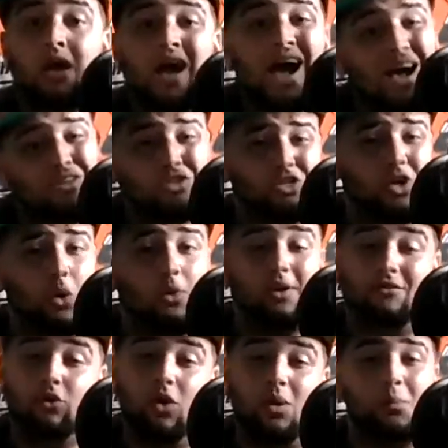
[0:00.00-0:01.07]
How's it going,
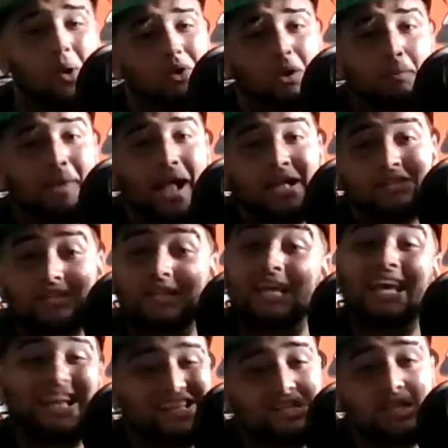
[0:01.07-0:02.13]
everyone? Welcome back to the
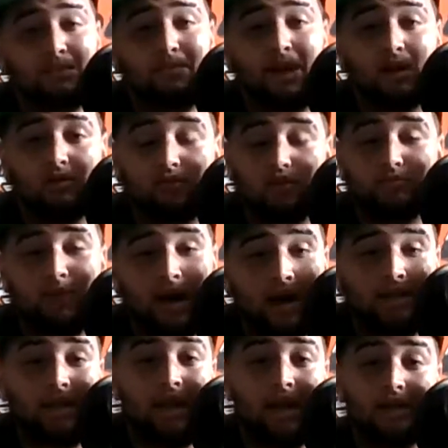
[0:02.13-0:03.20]
Into the Bengal-Verse
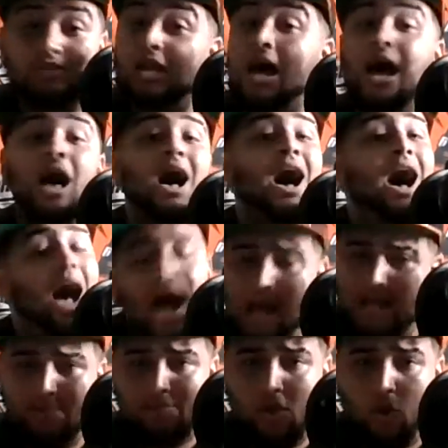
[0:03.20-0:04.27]
podcast. I
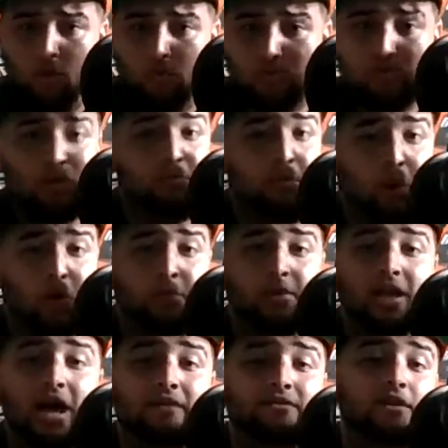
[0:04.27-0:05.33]
am your host, Mario
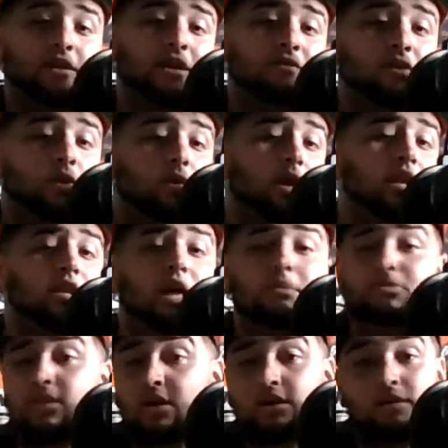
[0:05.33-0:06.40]
Malave, giving you an
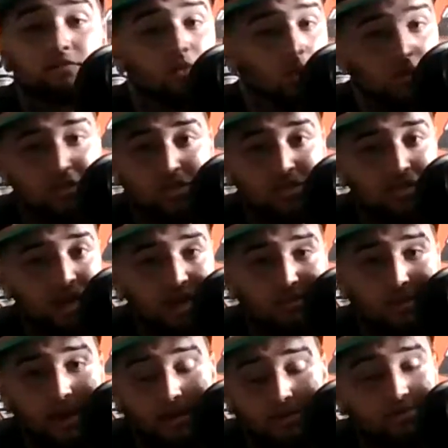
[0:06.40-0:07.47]
in-depth look of your Cincinnati
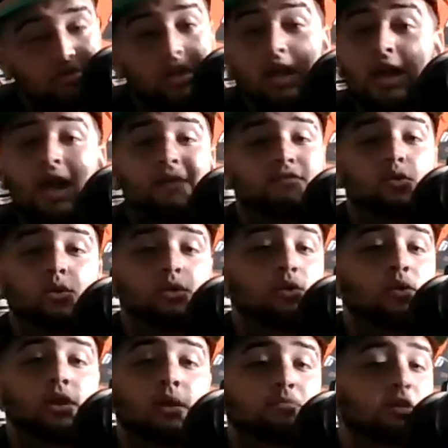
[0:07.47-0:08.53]
Bengals. If you are new
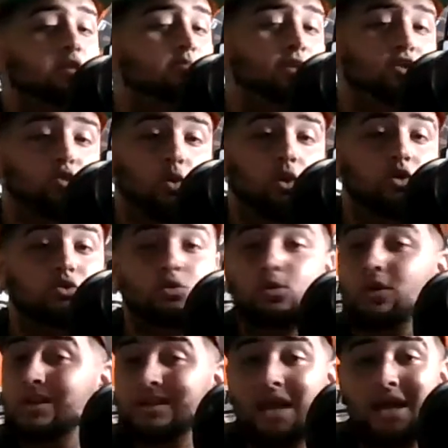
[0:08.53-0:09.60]
here, please be sure
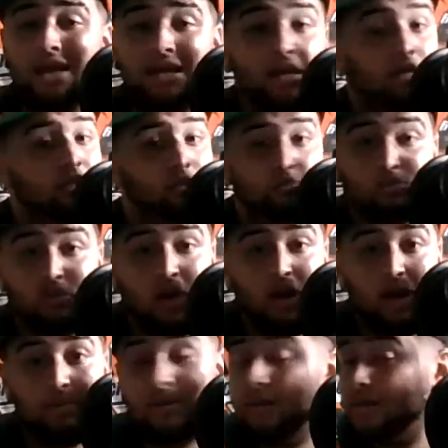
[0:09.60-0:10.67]
to like,
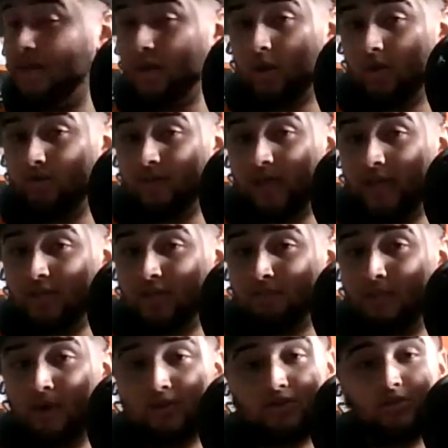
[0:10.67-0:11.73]
subscribe, hit that notification
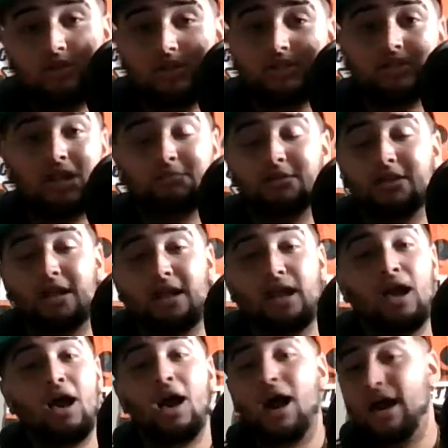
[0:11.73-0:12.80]
bell so you can stay up to date
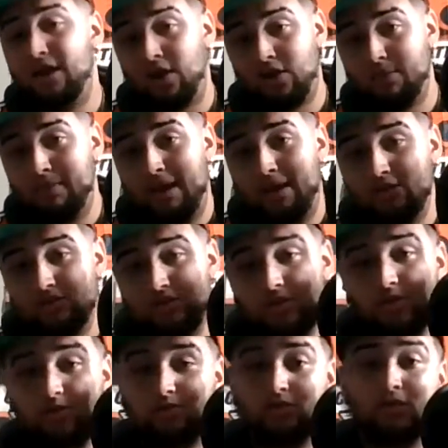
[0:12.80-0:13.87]
on all your Bengals
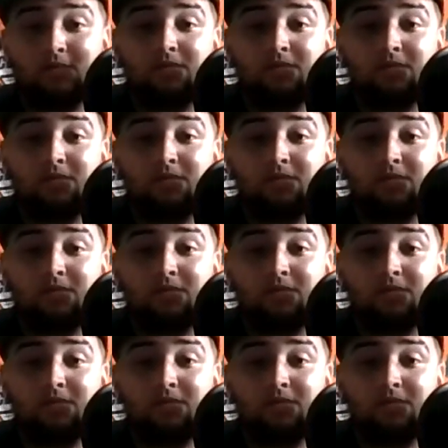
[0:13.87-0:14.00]
news.